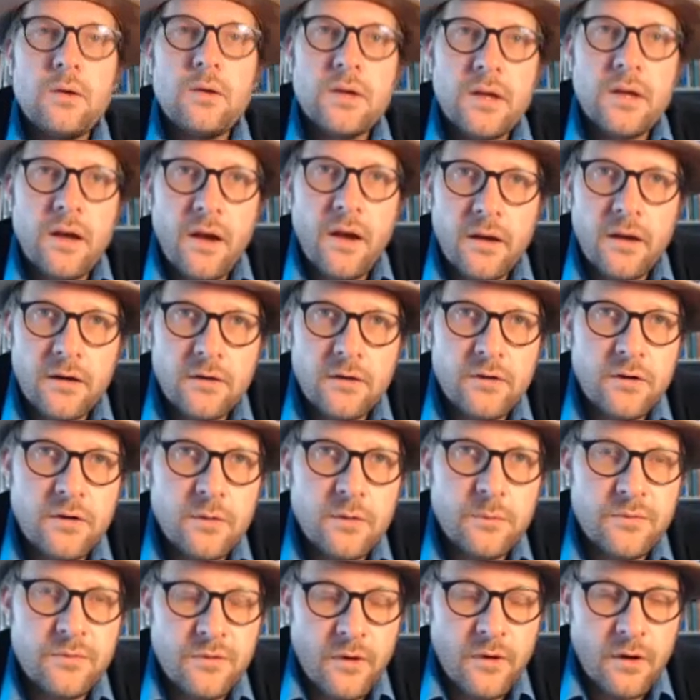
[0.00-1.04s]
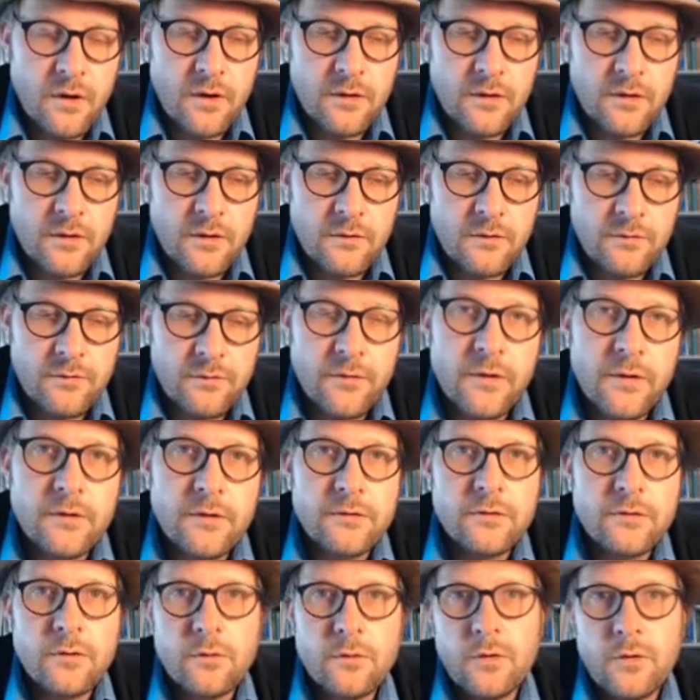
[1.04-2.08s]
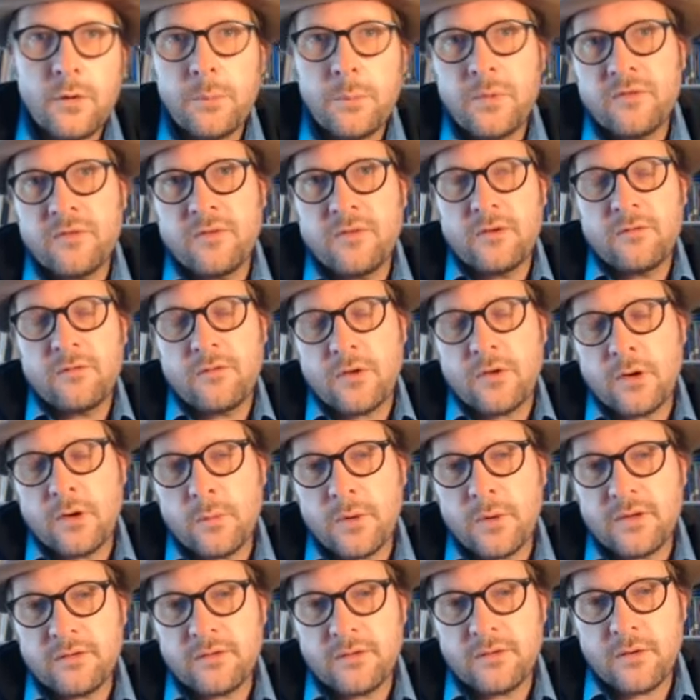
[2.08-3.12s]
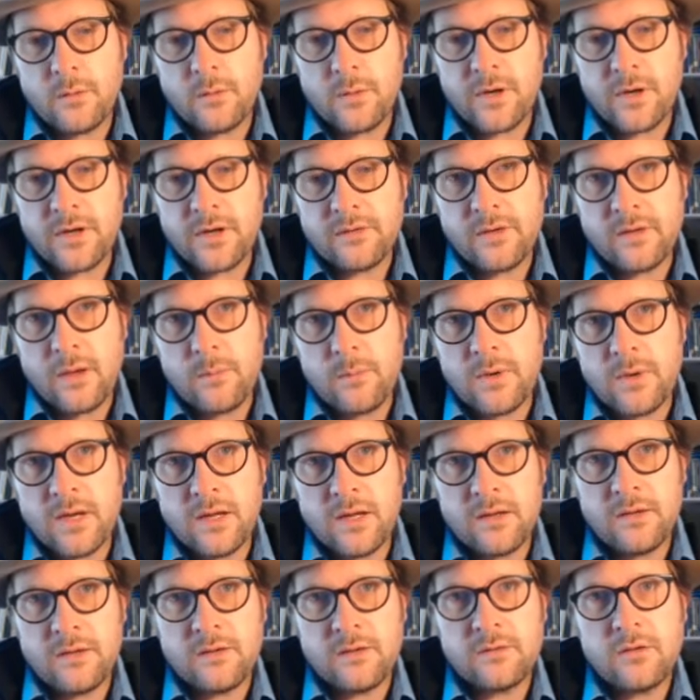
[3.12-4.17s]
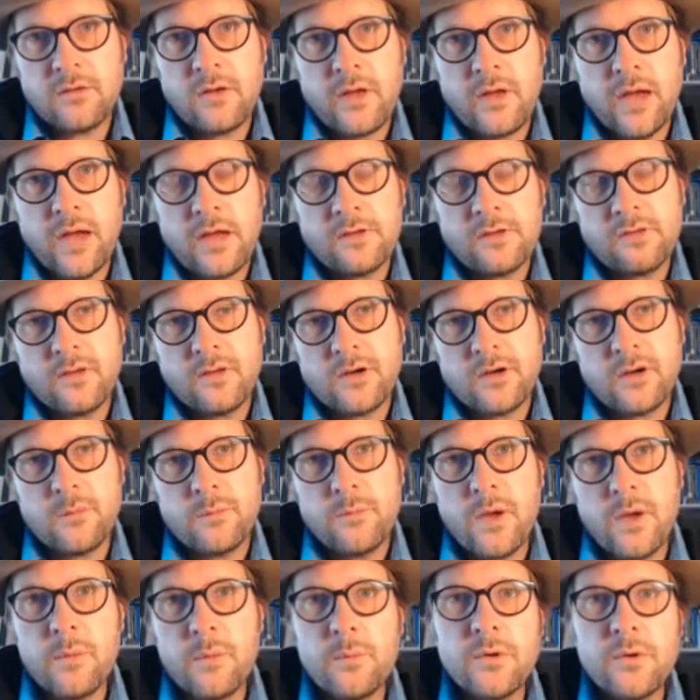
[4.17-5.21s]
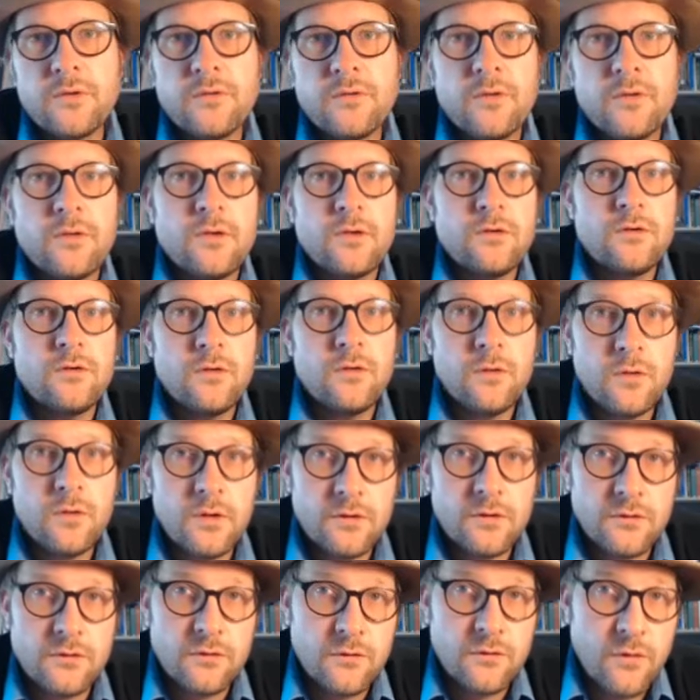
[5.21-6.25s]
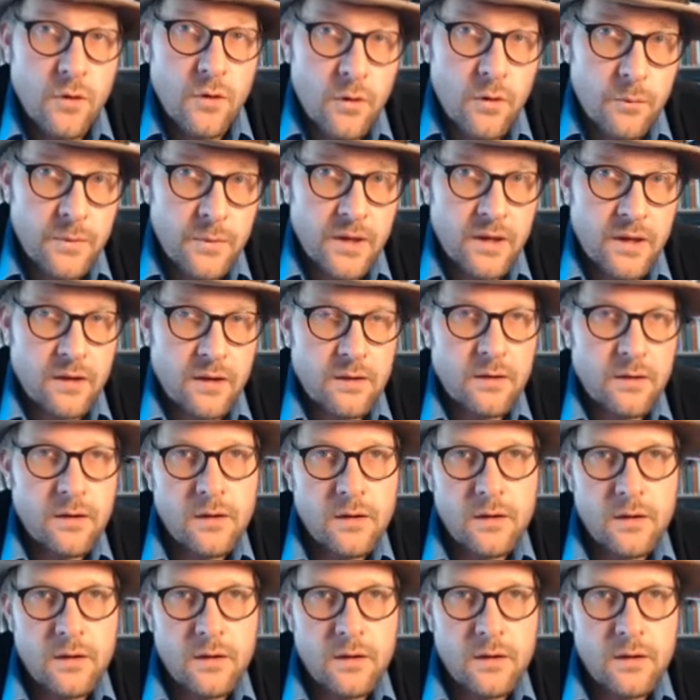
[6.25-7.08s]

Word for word: Now, echinoderms are the first group of invertebrates that we're examining in this class that are members of the Deuterostomia.